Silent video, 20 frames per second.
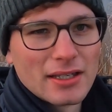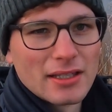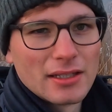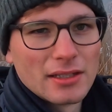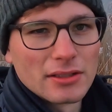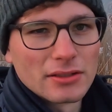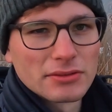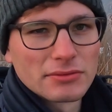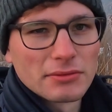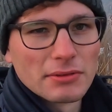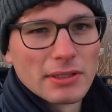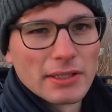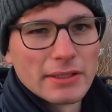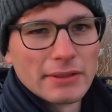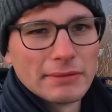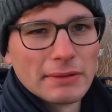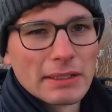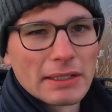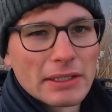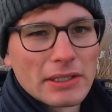Looks
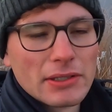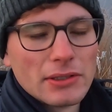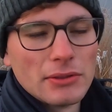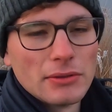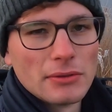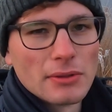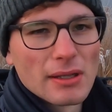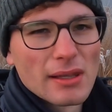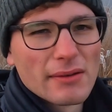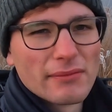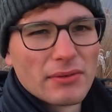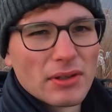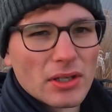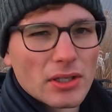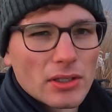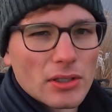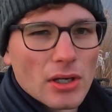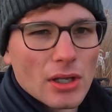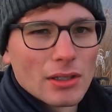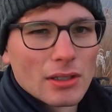really cool. I love the
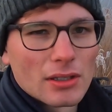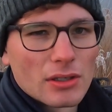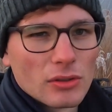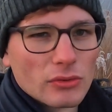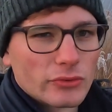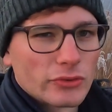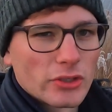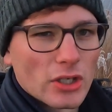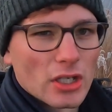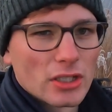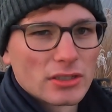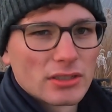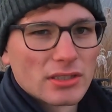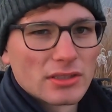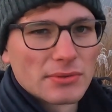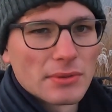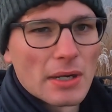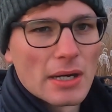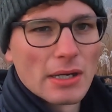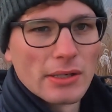colour contrast
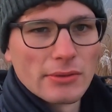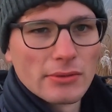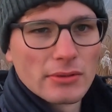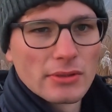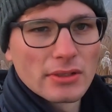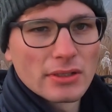as well.